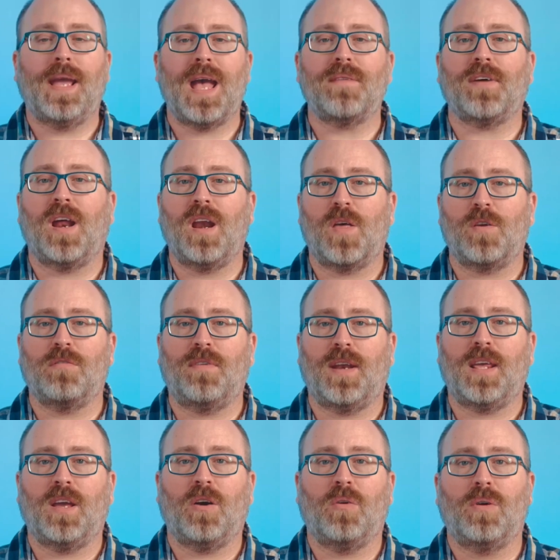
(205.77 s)
We have another
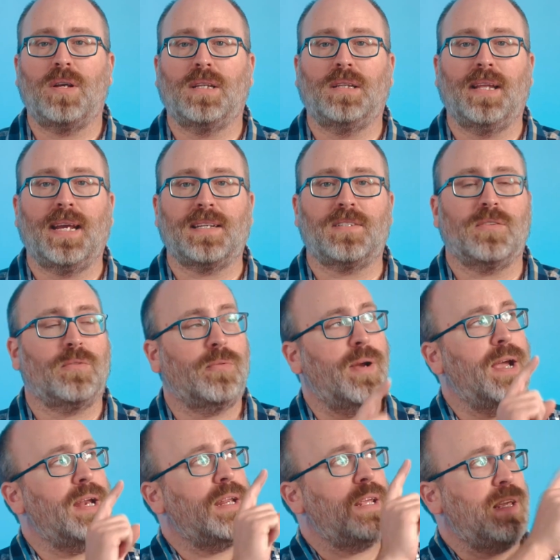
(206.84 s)
video linked
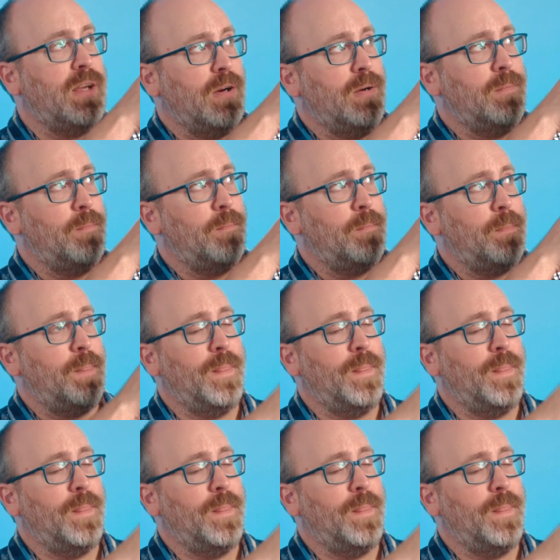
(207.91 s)
right here